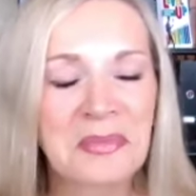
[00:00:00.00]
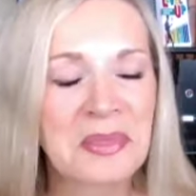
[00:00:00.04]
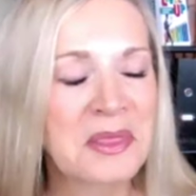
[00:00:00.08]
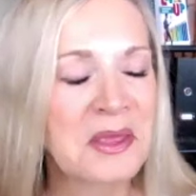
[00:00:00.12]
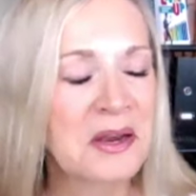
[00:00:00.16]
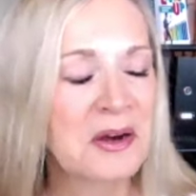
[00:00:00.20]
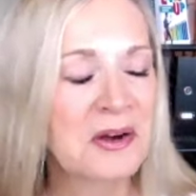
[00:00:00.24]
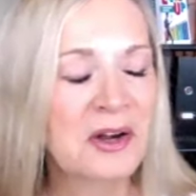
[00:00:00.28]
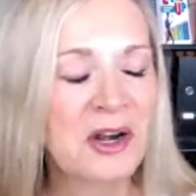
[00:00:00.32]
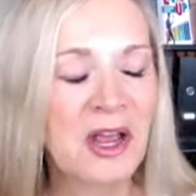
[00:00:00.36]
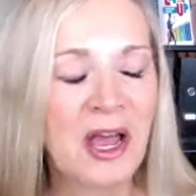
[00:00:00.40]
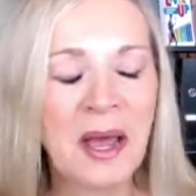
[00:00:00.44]

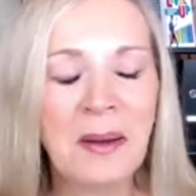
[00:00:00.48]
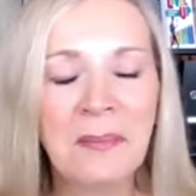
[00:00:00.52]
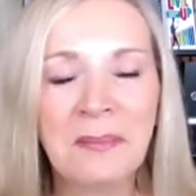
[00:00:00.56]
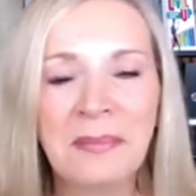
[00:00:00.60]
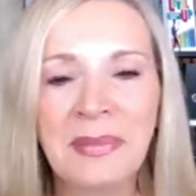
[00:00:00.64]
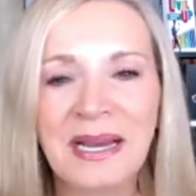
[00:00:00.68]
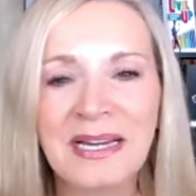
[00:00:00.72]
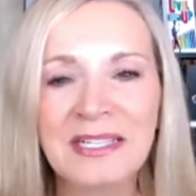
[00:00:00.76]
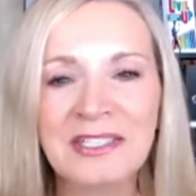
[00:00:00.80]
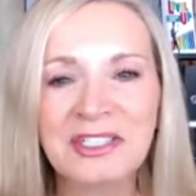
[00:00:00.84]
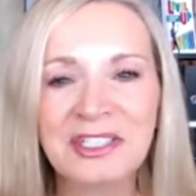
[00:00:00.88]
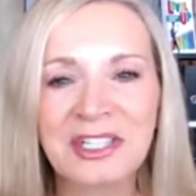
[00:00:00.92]
they're not
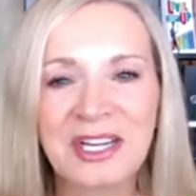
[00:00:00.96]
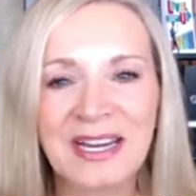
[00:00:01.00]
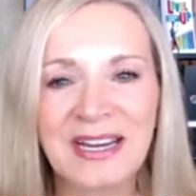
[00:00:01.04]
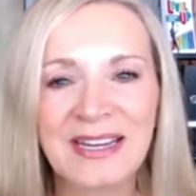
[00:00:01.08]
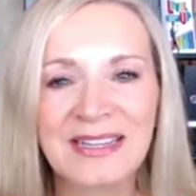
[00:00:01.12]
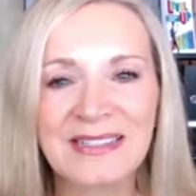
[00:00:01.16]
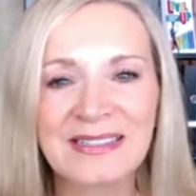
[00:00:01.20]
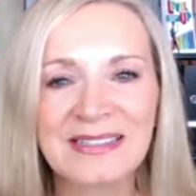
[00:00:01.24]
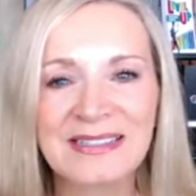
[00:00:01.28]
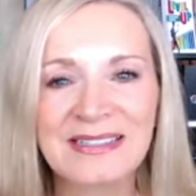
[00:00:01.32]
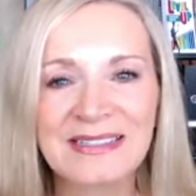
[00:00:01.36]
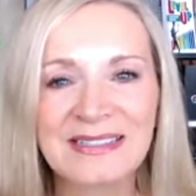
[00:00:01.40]
by
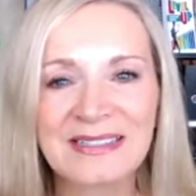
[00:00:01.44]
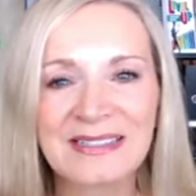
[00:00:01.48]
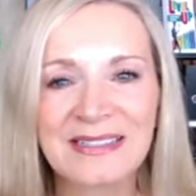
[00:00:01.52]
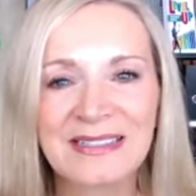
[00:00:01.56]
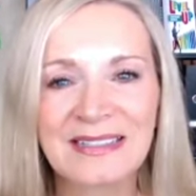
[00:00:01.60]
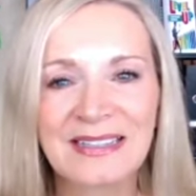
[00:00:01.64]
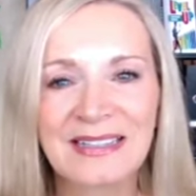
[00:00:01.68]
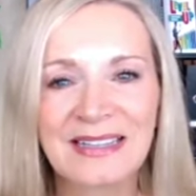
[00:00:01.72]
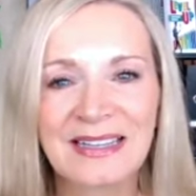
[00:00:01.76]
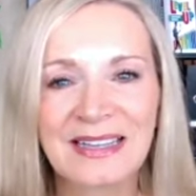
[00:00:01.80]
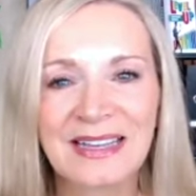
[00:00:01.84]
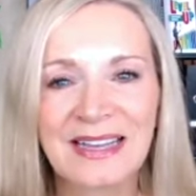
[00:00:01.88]
chance,
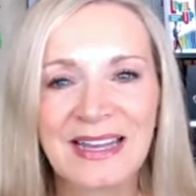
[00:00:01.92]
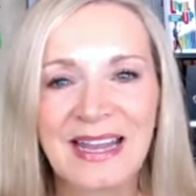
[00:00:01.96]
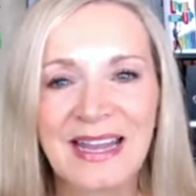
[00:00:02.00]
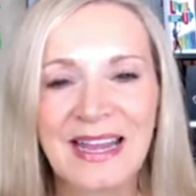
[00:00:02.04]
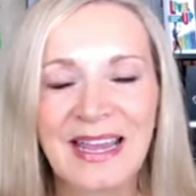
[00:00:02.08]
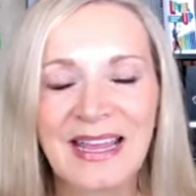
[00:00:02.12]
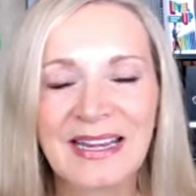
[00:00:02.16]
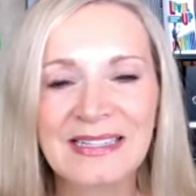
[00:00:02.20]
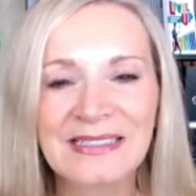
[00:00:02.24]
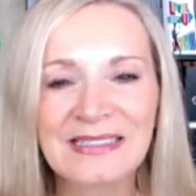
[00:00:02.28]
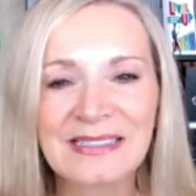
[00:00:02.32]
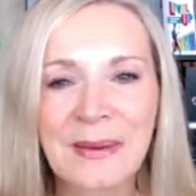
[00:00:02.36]

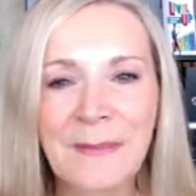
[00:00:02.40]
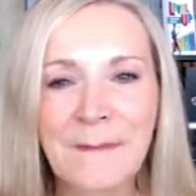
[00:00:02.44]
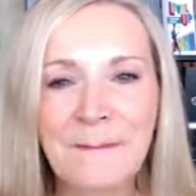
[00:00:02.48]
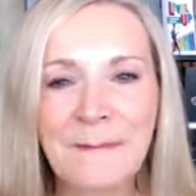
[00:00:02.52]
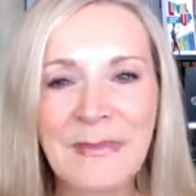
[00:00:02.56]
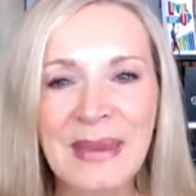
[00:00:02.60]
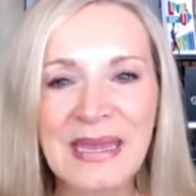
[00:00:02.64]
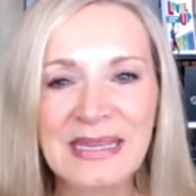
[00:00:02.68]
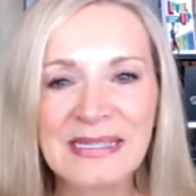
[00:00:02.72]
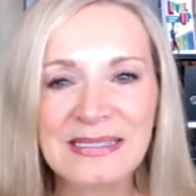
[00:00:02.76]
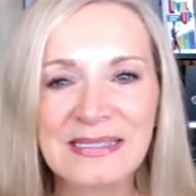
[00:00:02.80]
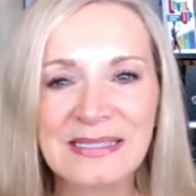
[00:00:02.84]
and it's a
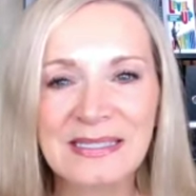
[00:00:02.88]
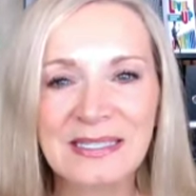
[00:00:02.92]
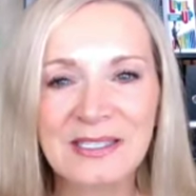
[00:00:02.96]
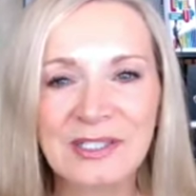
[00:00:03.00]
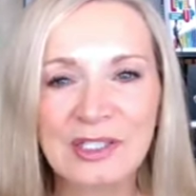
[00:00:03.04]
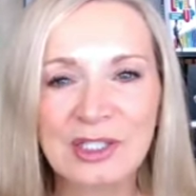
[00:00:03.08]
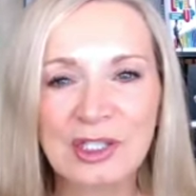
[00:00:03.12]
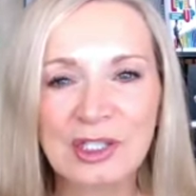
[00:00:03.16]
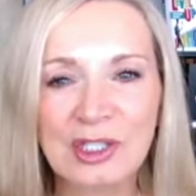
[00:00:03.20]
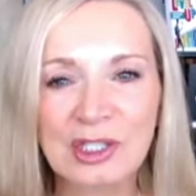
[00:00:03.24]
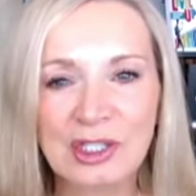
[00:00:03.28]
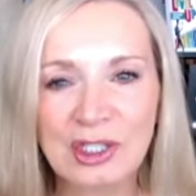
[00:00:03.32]

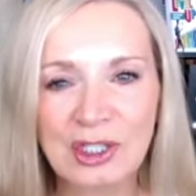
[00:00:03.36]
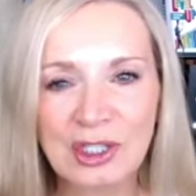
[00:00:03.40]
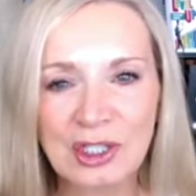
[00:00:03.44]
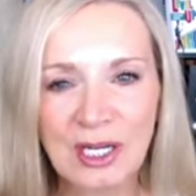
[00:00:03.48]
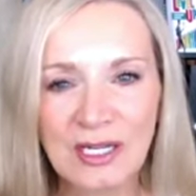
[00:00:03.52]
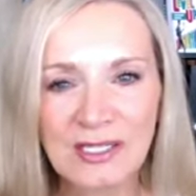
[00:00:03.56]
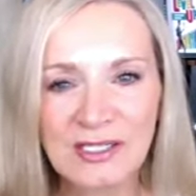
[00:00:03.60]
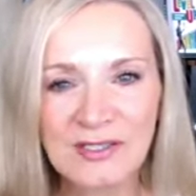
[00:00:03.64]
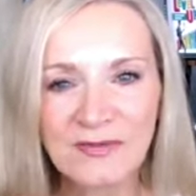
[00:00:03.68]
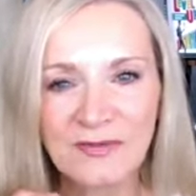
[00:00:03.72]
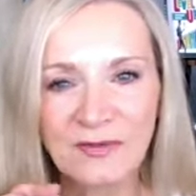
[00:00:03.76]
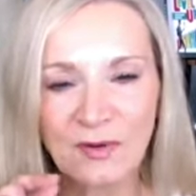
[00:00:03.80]
message
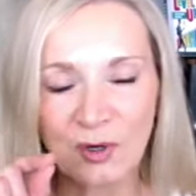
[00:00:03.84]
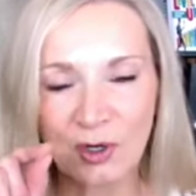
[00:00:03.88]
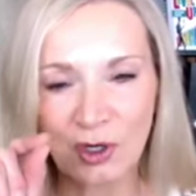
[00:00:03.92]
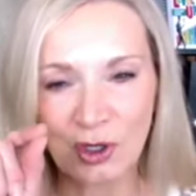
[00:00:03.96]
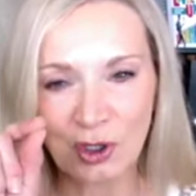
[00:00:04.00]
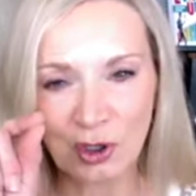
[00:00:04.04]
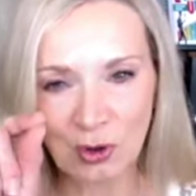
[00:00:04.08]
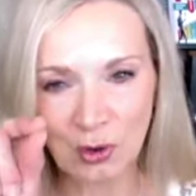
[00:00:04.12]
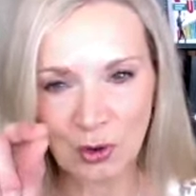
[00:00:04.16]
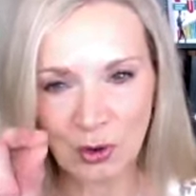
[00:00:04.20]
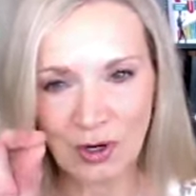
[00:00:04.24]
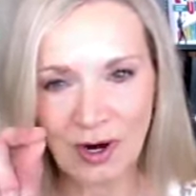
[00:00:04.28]
just for
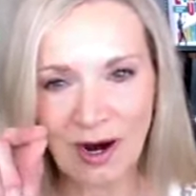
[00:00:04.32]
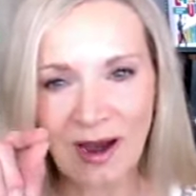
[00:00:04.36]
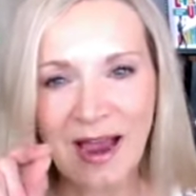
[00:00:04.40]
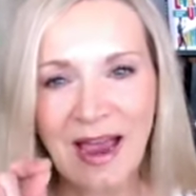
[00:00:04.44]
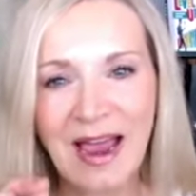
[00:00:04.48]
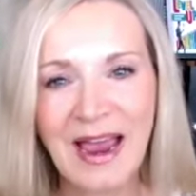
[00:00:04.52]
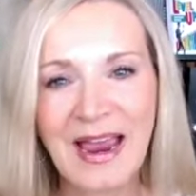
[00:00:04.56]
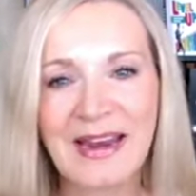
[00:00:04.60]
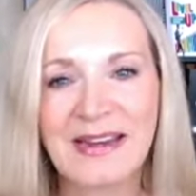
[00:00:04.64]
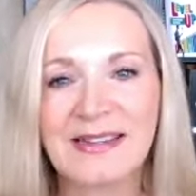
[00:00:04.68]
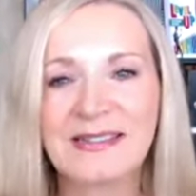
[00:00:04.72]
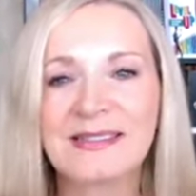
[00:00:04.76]
your
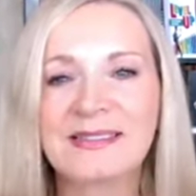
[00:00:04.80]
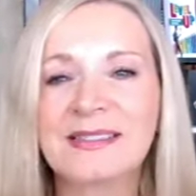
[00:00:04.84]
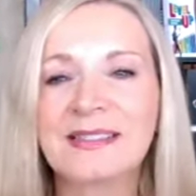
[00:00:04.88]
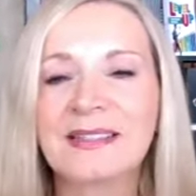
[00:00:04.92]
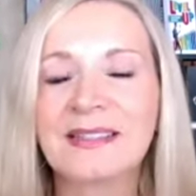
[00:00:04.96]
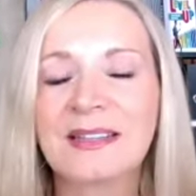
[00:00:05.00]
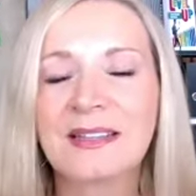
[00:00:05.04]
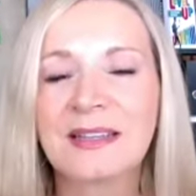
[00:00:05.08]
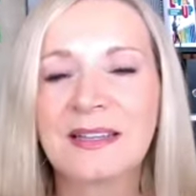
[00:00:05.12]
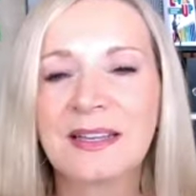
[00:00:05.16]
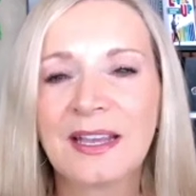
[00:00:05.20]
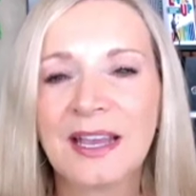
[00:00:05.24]
eyes
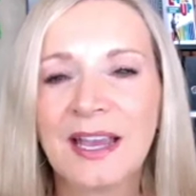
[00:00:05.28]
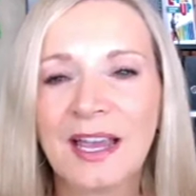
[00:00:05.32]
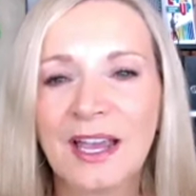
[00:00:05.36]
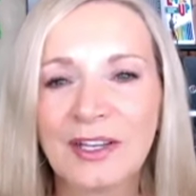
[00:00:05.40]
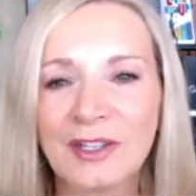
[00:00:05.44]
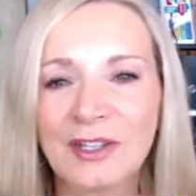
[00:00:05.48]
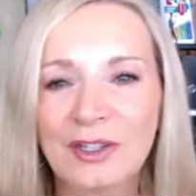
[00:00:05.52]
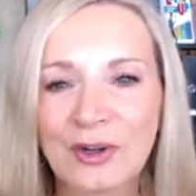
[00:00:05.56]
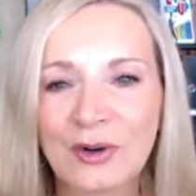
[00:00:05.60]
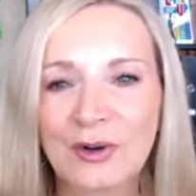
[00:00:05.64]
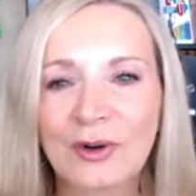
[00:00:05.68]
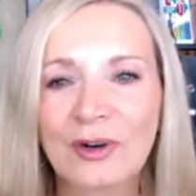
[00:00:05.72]

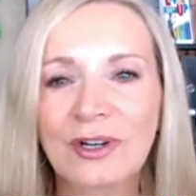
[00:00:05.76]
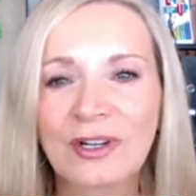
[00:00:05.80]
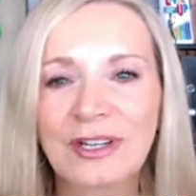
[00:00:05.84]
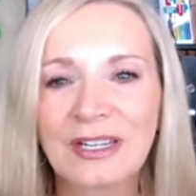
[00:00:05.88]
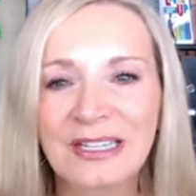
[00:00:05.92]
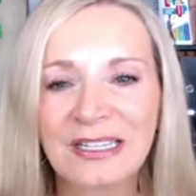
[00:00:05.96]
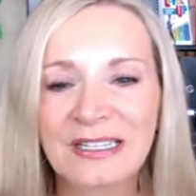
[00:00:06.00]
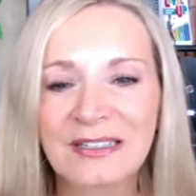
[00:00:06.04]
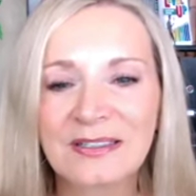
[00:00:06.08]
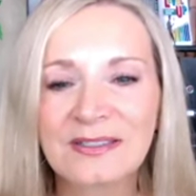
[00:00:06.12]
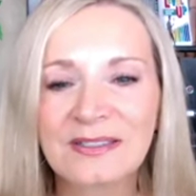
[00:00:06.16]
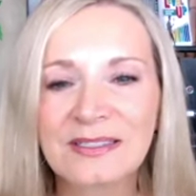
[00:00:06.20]
and your
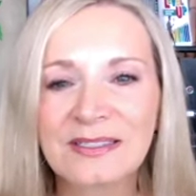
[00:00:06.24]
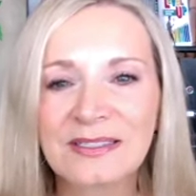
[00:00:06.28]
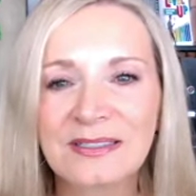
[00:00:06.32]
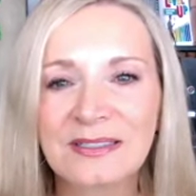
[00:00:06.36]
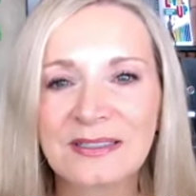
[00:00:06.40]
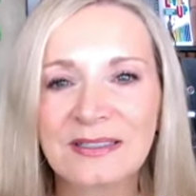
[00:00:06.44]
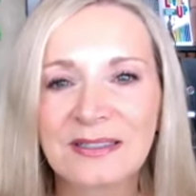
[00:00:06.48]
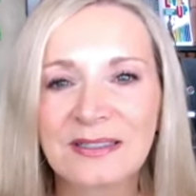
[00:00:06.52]
ears.